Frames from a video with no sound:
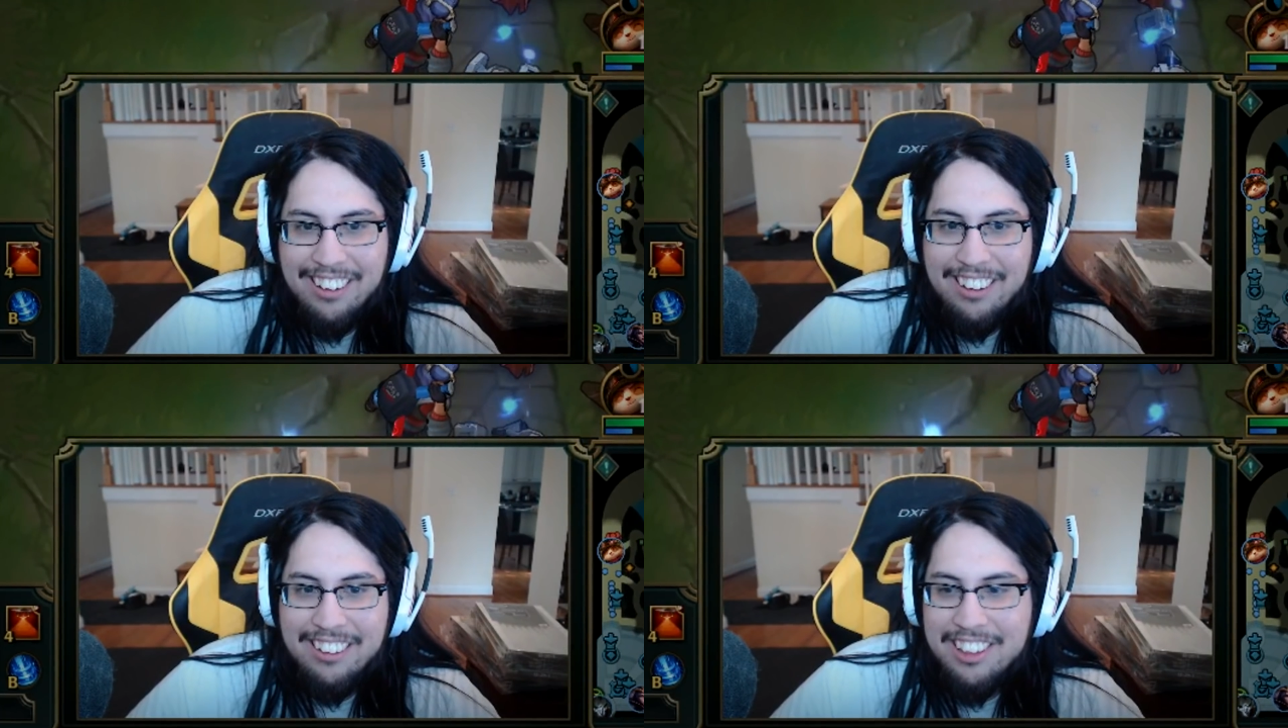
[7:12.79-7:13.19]

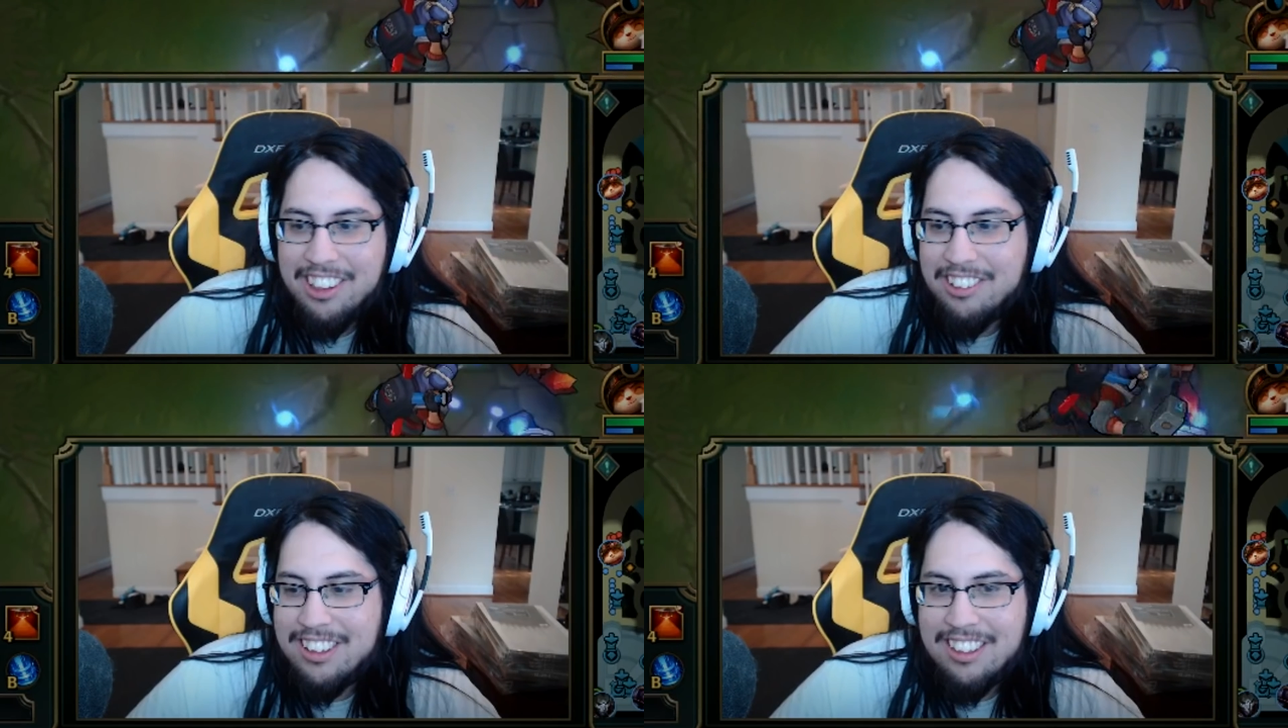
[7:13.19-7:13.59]
No
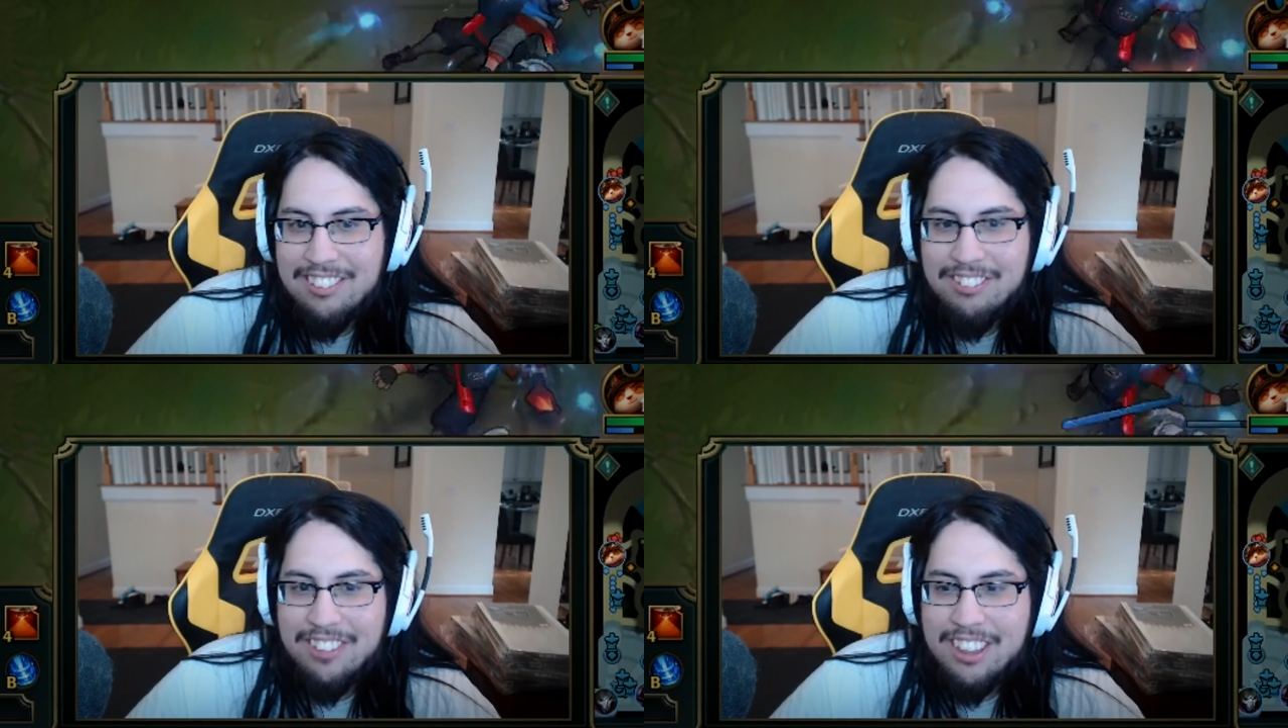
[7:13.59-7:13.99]
team
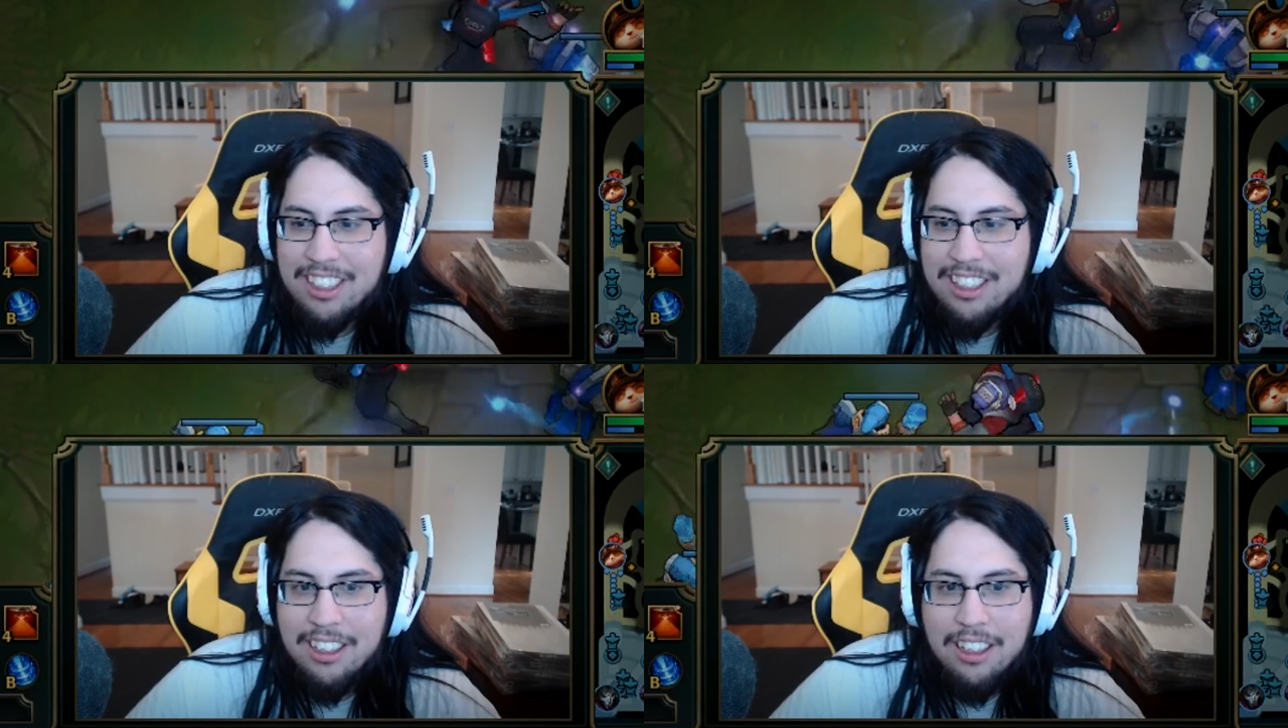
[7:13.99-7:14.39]
fighting.